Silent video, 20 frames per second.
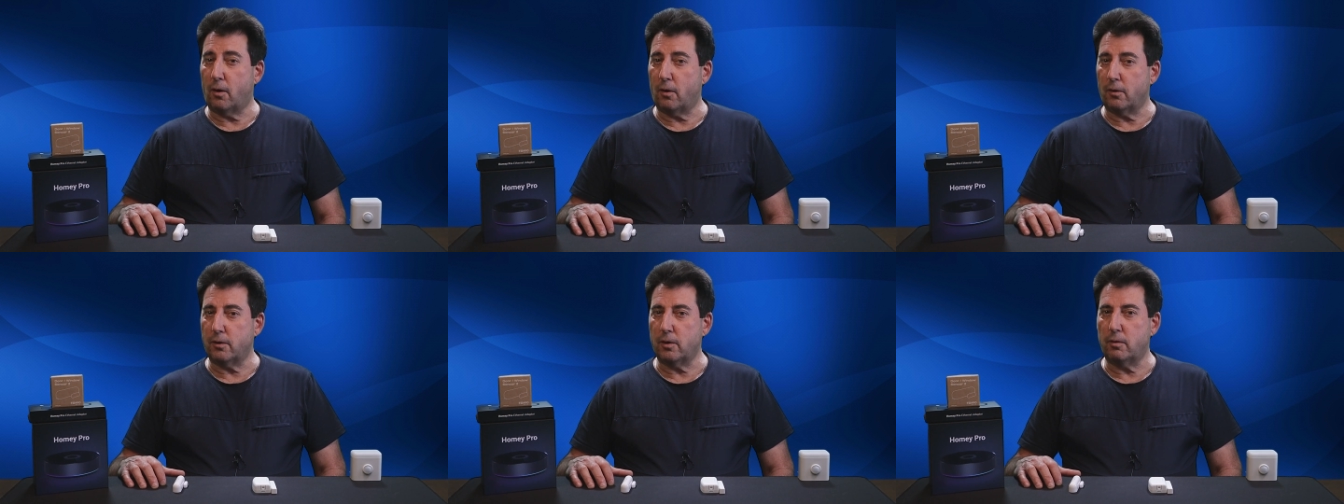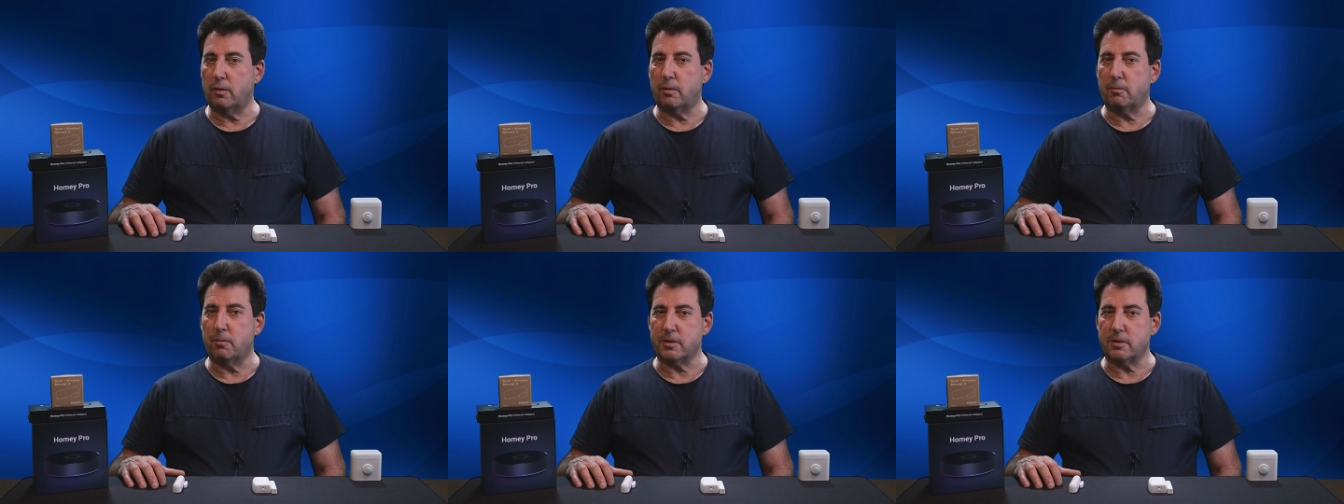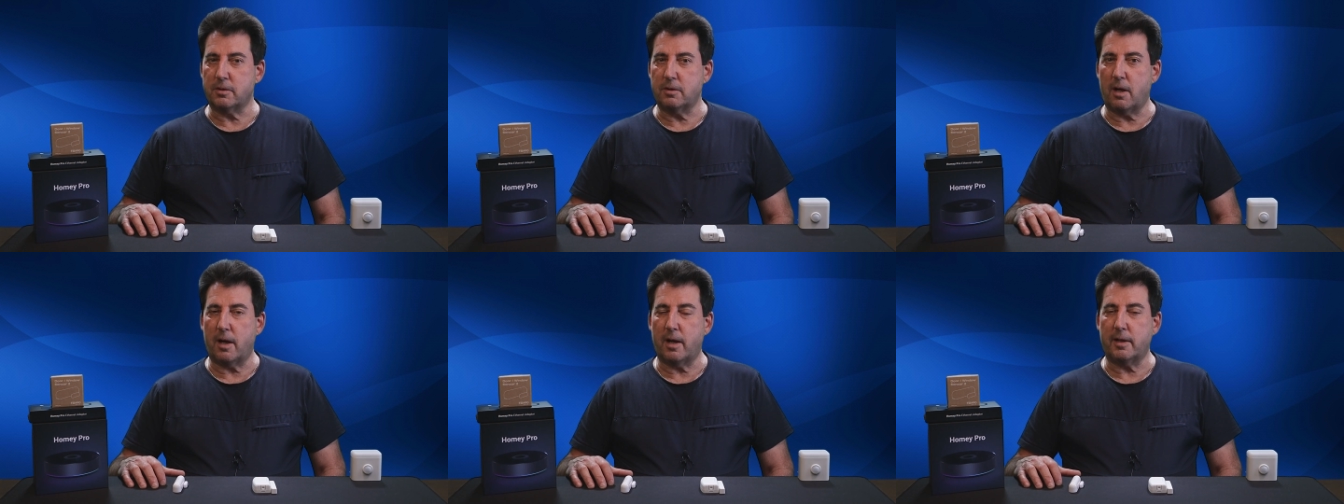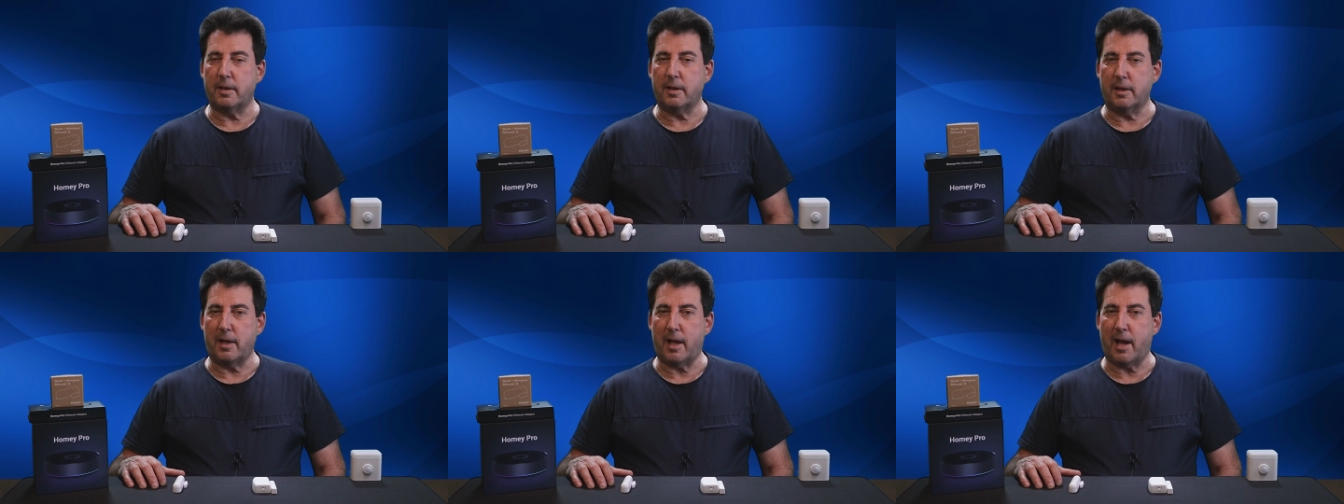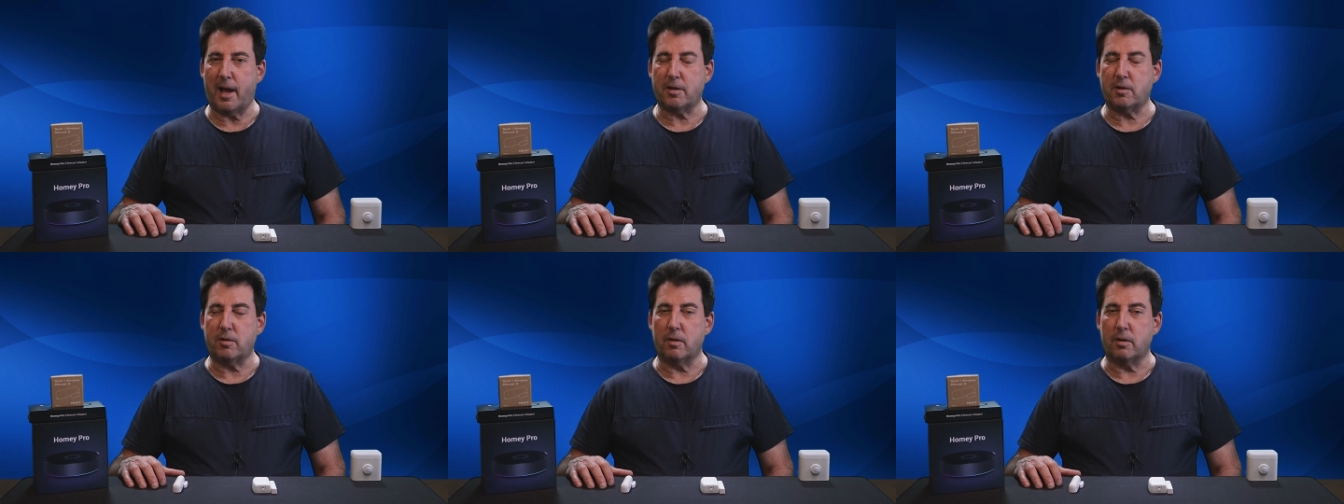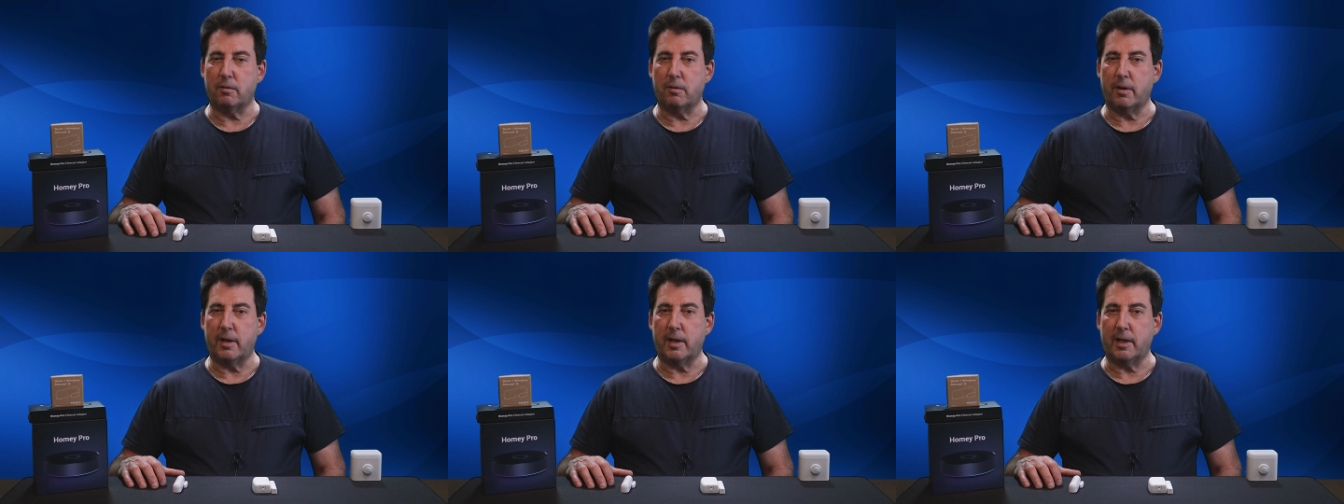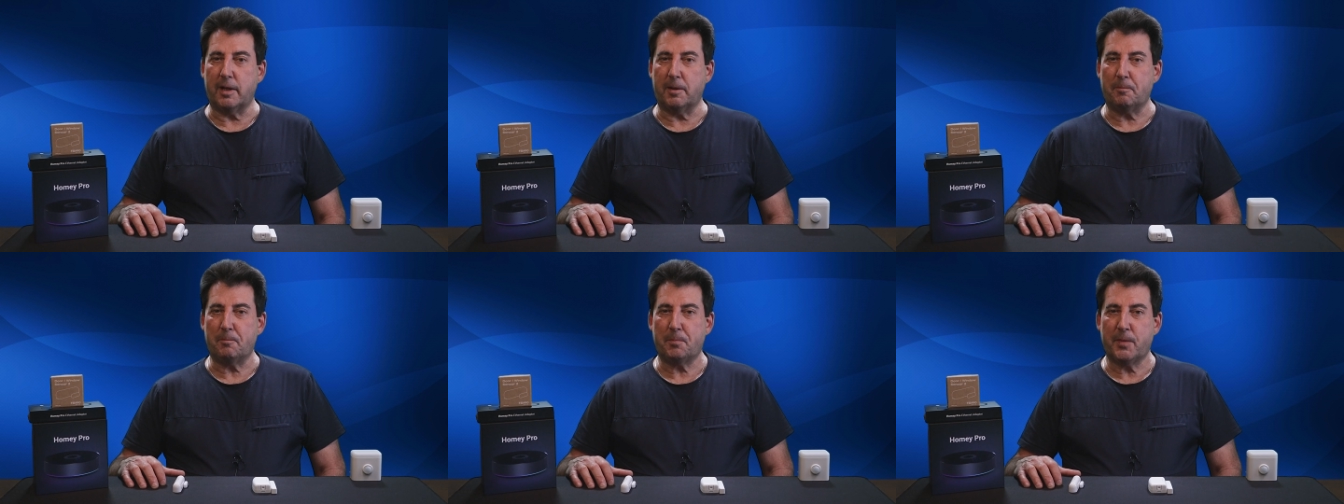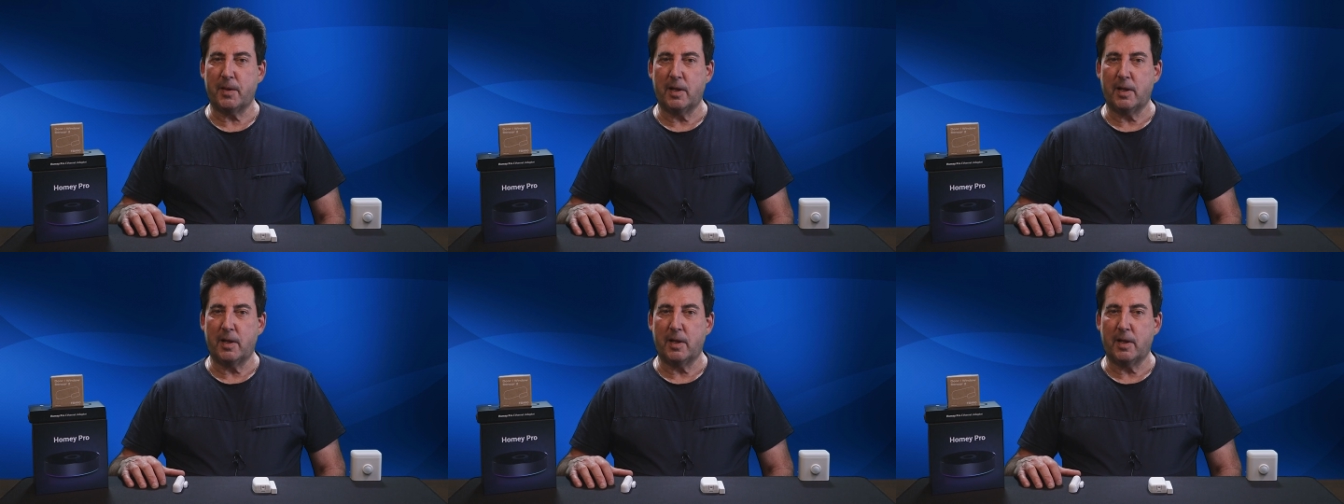although it was not an accurate reading.